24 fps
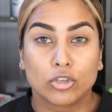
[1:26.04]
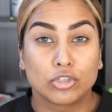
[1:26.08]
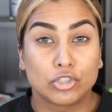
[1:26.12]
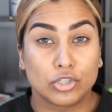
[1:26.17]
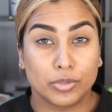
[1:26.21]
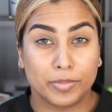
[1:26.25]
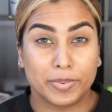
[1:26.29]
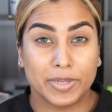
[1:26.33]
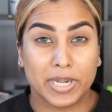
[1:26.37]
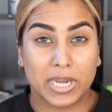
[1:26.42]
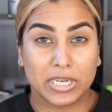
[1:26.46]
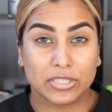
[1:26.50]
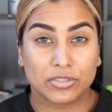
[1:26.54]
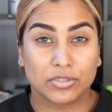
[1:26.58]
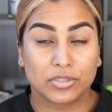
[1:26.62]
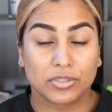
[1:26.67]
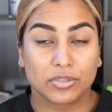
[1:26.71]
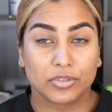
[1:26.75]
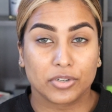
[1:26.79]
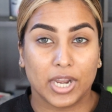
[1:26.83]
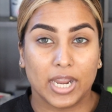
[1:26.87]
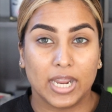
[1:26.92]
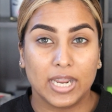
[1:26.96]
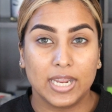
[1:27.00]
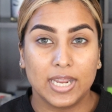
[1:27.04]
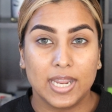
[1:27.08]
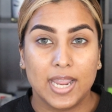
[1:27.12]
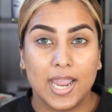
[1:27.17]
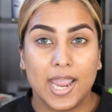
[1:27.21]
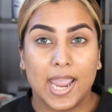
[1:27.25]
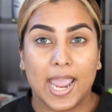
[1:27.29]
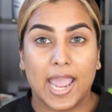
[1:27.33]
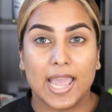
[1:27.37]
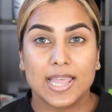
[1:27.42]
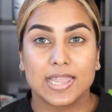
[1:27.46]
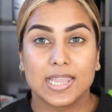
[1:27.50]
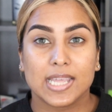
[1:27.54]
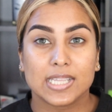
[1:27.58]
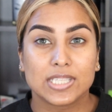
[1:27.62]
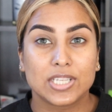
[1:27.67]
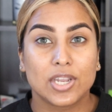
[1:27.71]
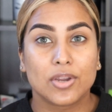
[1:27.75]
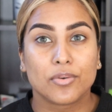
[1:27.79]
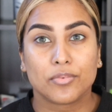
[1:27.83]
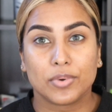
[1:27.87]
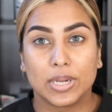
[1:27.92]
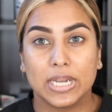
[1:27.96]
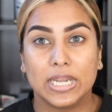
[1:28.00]
Supernatural Gray, and that's
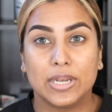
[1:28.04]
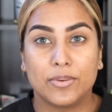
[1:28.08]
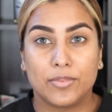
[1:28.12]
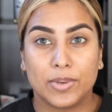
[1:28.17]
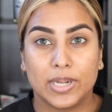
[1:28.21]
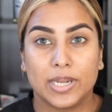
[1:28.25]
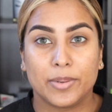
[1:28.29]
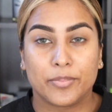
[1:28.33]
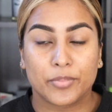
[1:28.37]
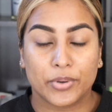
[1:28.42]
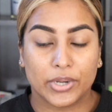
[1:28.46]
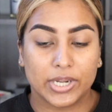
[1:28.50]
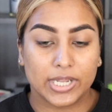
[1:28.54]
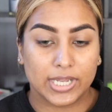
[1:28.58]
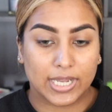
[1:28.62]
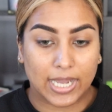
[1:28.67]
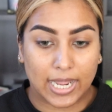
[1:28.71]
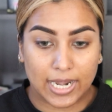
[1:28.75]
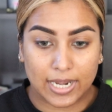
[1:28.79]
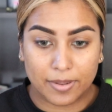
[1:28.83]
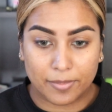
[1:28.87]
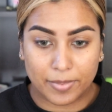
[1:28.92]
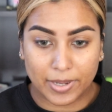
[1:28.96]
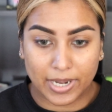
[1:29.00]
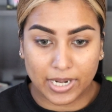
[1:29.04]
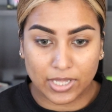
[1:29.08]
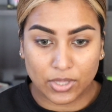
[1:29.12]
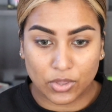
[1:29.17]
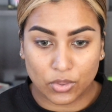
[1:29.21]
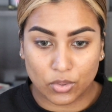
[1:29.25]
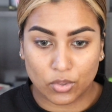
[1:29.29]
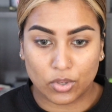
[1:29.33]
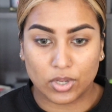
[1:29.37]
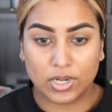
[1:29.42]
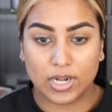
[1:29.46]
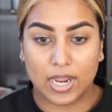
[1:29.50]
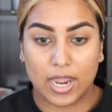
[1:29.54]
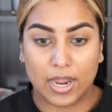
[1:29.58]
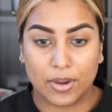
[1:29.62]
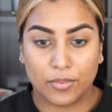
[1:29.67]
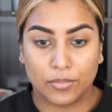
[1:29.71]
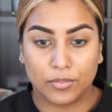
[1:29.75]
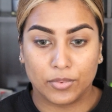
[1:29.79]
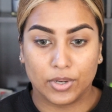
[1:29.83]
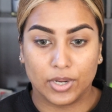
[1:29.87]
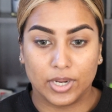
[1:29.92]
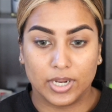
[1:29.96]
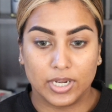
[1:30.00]
a really pretty color, but I thought I
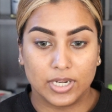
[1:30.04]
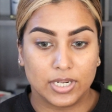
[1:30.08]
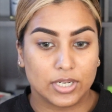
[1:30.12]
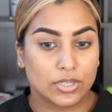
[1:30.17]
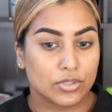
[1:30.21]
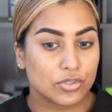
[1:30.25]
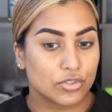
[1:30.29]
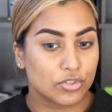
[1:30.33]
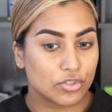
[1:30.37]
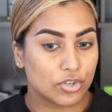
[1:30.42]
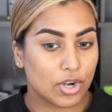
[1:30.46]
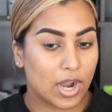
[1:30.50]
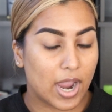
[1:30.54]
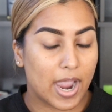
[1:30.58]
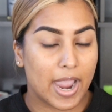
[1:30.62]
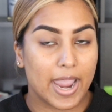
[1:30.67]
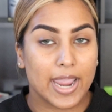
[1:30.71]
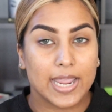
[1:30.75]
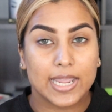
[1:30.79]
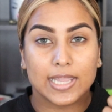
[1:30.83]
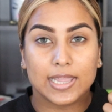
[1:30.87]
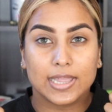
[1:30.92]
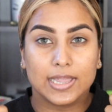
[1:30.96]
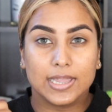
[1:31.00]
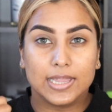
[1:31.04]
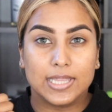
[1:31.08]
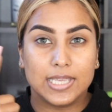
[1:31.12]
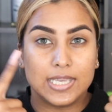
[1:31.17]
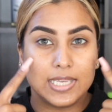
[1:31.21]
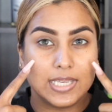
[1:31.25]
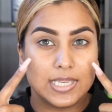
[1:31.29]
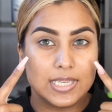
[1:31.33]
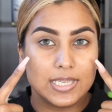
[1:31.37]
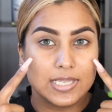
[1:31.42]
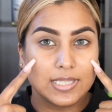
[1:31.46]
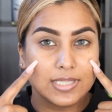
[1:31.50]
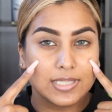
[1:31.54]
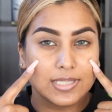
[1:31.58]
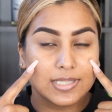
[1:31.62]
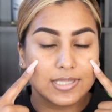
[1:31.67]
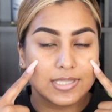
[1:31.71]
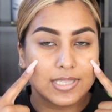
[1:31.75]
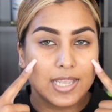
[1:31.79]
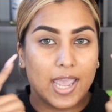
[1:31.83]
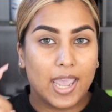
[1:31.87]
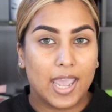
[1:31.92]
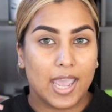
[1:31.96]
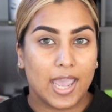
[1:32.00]
would try
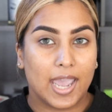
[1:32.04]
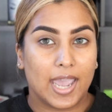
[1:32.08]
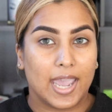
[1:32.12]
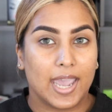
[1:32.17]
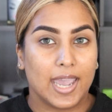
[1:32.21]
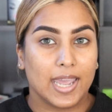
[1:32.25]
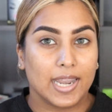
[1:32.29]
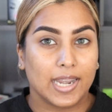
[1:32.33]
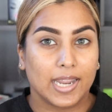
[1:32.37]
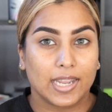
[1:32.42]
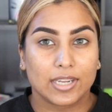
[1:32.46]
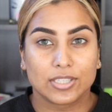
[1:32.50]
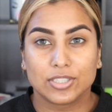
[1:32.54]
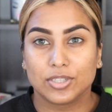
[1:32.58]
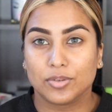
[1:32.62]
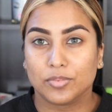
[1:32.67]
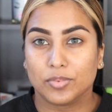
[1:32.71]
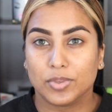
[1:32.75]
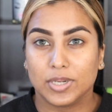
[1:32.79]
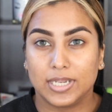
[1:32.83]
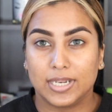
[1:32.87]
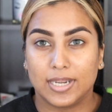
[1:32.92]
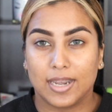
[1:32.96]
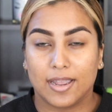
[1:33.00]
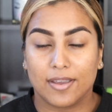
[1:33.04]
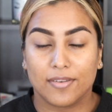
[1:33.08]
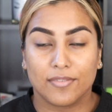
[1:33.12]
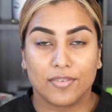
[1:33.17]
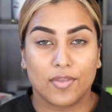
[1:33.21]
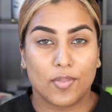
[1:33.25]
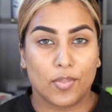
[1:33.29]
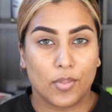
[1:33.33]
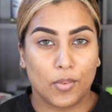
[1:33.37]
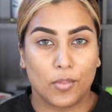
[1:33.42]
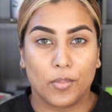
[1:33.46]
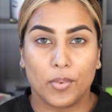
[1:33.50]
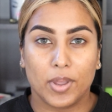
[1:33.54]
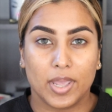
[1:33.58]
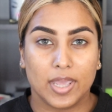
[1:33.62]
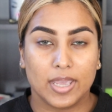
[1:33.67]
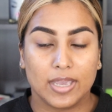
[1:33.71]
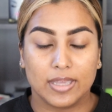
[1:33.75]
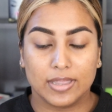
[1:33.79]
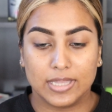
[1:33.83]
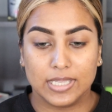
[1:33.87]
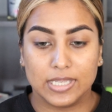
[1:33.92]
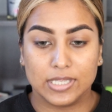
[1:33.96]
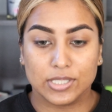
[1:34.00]
these and I actually really love the
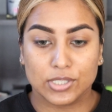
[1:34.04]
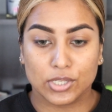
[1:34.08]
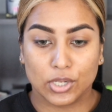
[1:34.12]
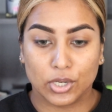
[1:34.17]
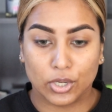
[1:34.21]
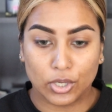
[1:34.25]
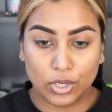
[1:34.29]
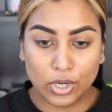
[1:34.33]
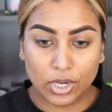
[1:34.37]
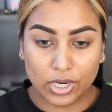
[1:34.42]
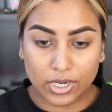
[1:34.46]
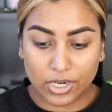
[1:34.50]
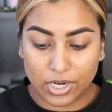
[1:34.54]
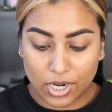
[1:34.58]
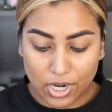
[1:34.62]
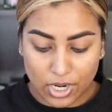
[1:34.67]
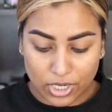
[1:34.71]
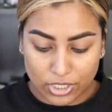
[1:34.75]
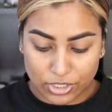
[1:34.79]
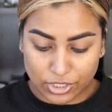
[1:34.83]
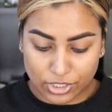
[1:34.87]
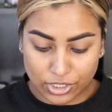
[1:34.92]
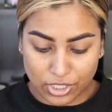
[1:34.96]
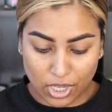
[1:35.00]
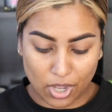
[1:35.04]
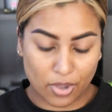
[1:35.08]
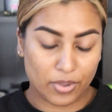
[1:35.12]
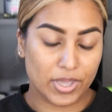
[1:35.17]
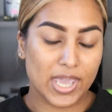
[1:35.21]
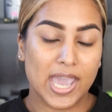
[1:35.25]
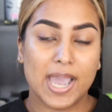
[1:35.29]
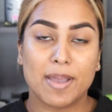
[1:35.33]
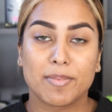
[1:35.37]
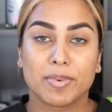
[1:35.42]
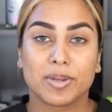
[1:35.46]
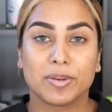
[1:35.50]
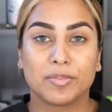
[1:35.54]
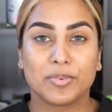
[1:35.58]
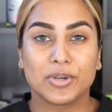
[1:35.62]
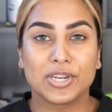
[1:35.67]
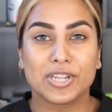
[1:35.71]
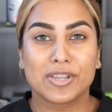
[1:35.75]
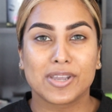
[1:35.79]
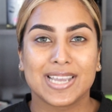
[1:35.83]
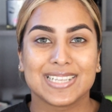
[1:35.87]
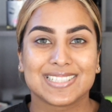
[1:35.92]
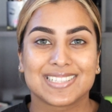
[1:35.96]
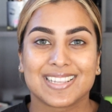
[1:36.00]
way these look. So yeah, I'm gonna
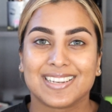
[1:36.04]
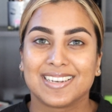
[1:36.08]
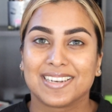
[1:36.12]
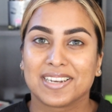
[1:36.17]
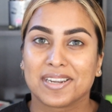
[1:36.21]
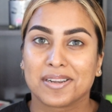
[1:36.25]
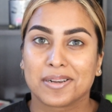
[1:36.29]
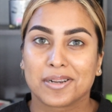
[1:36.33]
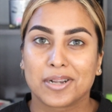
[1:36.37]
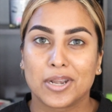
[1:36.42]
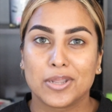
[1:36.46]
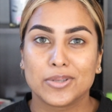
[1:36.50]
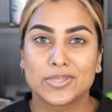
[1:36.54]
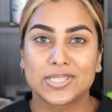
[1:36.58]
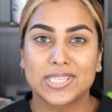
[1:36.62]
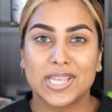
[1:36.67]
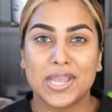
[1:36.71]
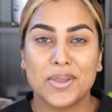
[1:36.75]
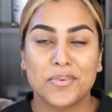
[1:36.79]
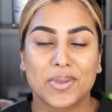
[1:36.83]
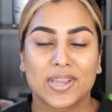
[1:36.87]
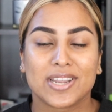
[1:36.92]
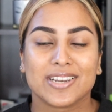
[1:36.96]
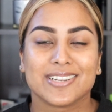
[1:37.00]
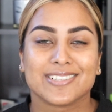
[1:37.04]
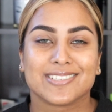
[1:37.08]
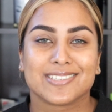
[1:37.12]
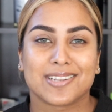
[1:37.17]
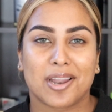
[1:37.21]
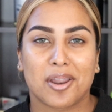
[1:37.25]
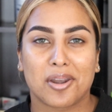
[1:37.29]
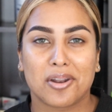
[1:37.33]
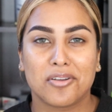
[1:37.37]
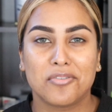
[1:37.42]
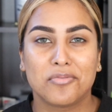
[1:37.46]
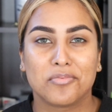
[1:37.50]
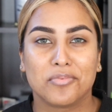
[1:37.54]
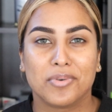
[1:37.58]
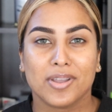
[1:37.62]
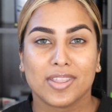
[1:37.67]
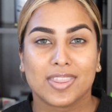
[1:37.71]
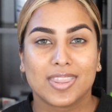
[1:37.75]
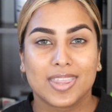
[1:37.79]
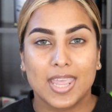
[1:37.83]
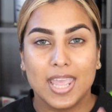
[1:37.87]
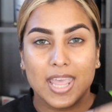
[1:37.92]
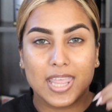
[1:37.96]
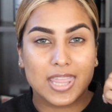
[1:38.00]
bring you guys a little closer and we're gonna start off
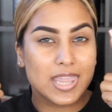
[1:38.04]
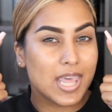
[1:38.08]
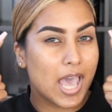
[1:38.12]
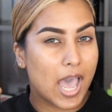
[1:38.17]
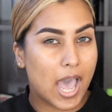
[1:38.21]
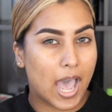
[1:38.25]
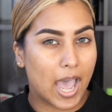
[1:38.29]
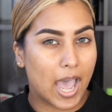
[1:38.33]
with the